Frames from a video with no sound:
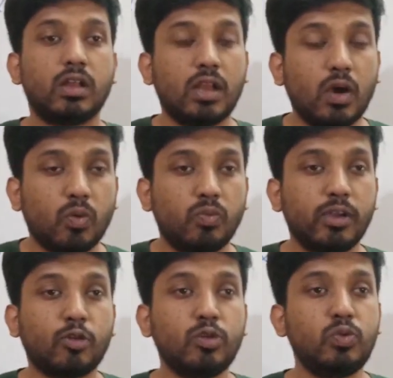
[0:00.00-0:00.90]
Now
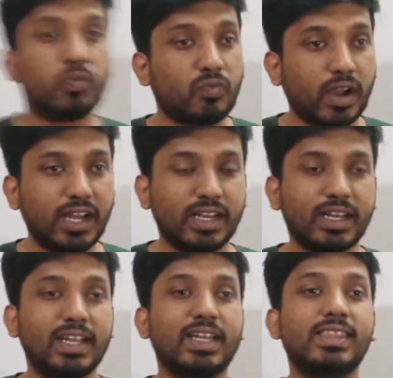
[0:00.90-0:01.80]
we are going to find
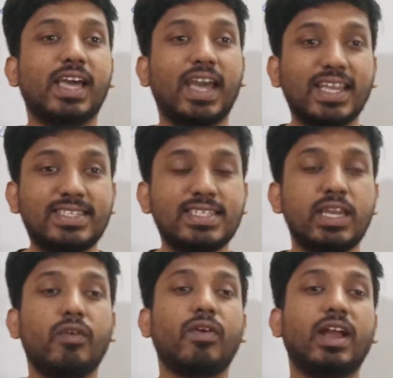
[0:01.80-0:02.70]
the
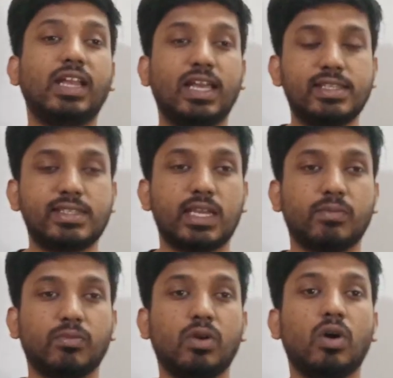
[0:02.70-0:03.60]
HCF and
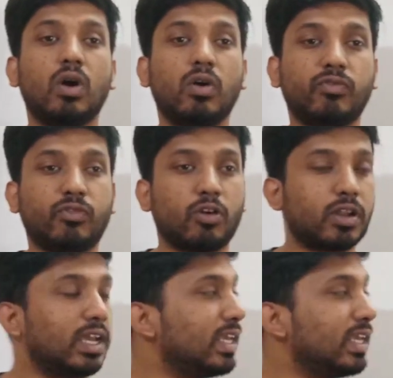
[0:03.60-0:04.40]
LCM for